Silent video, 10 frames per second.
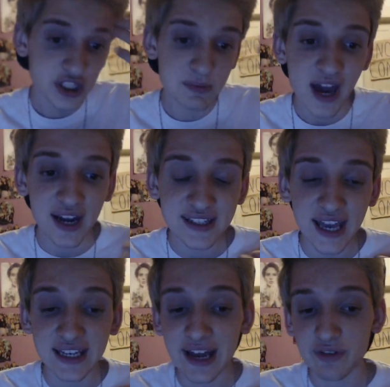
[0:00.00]
To be honest,
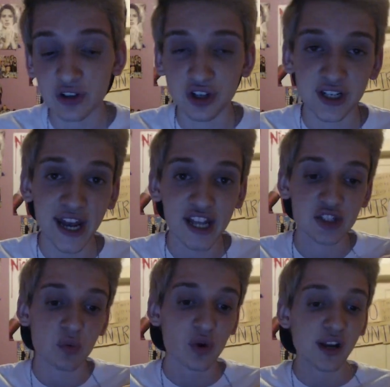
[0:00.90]
I never learned how to
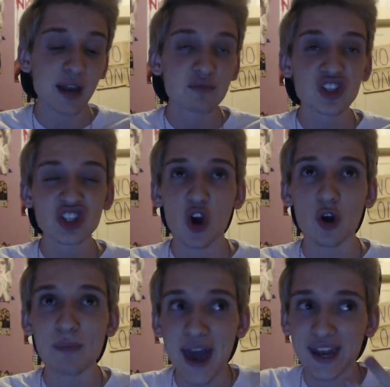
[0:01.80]
twerk. I'm
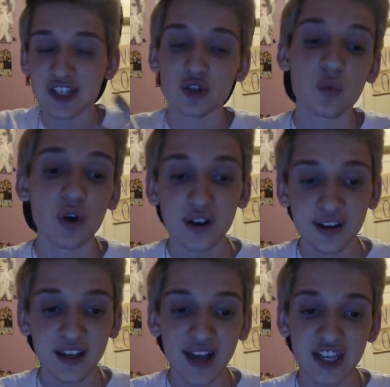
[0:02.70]
so bad at
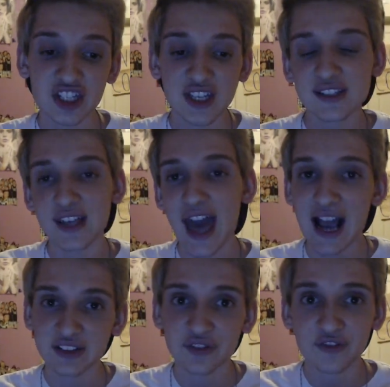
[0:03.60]
twerking. I just like to
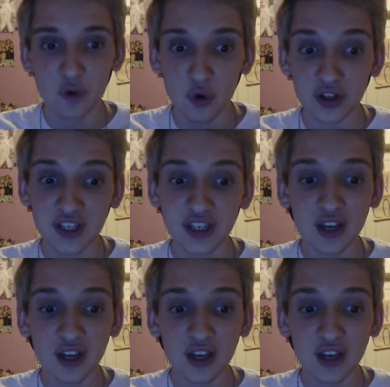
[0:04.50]
act a fool, you